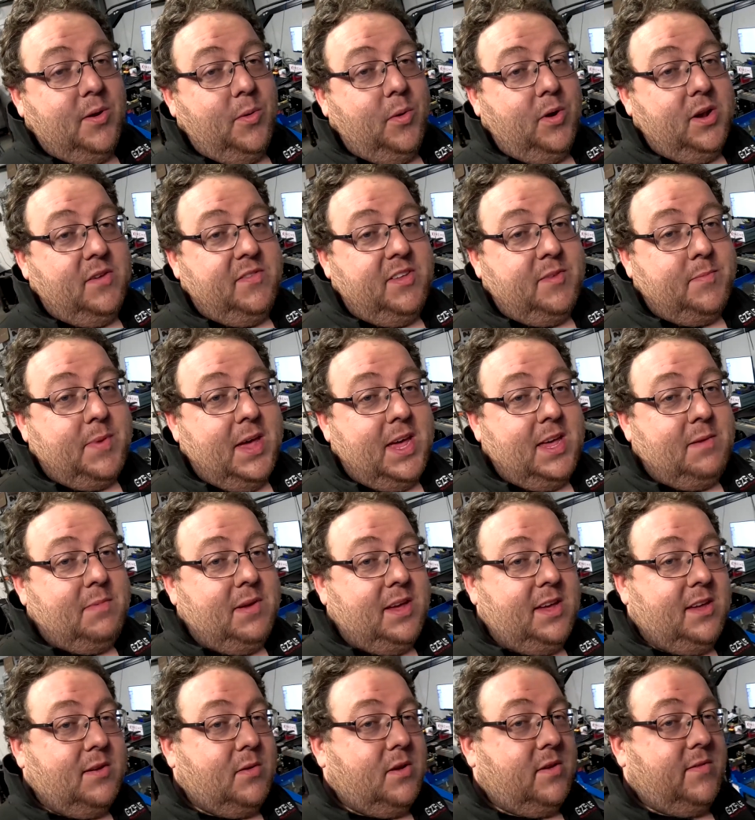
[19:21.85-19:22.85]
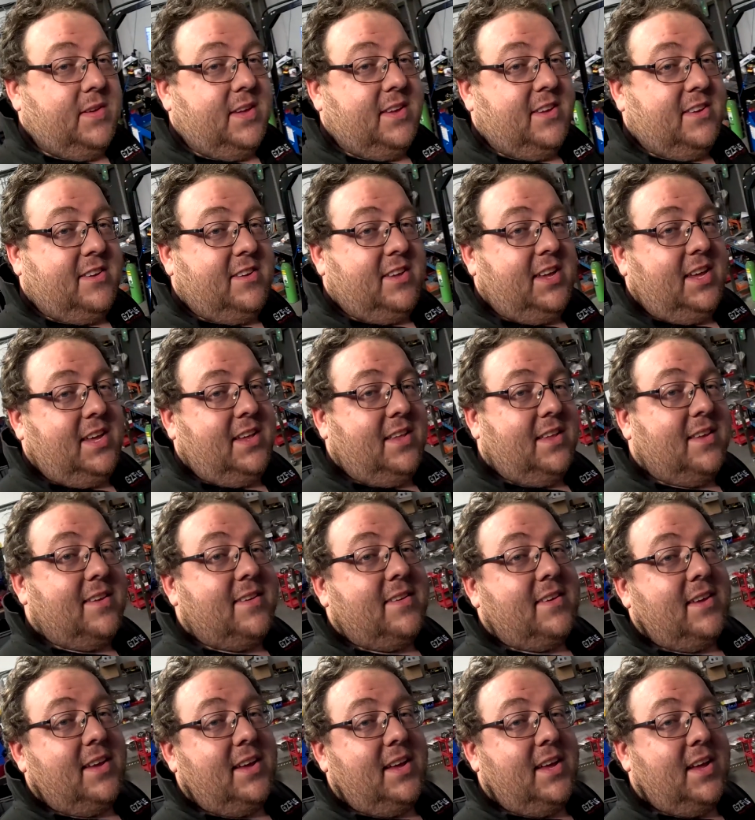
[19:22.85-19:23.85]
one of his babies, one of his
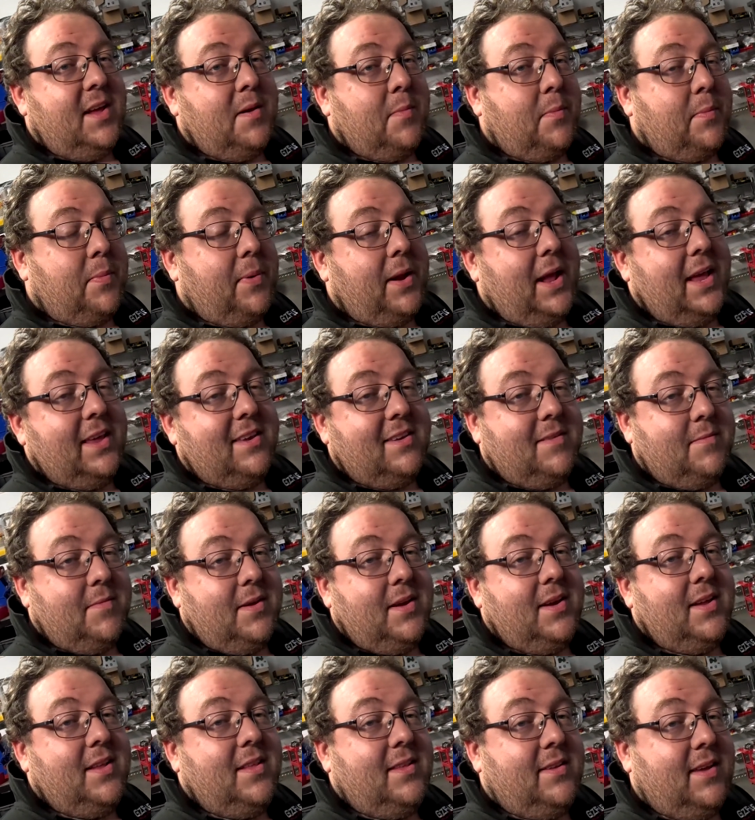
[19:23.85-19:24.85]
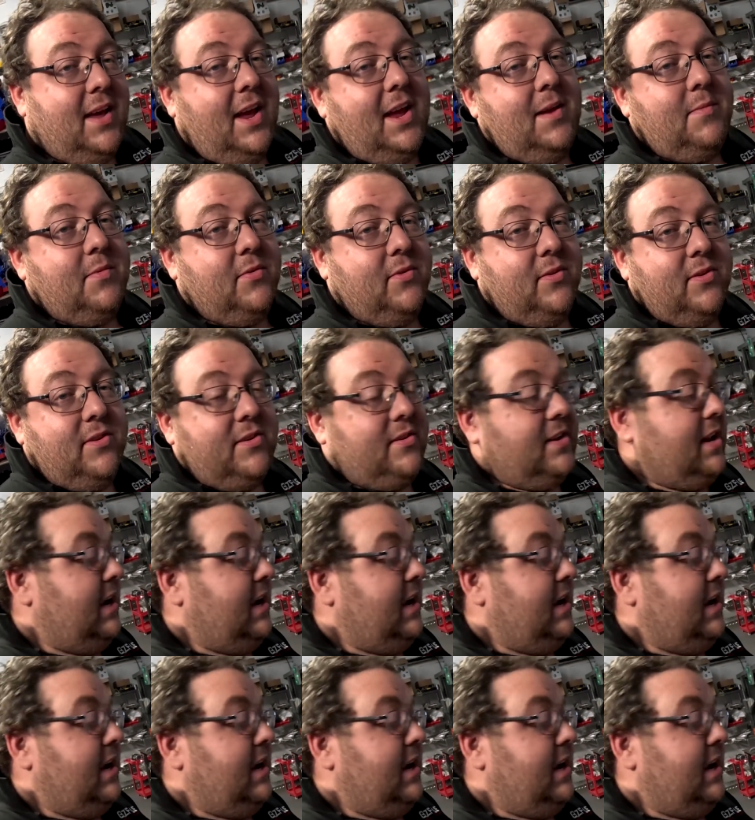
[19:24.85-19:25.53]
CNC plasma tables.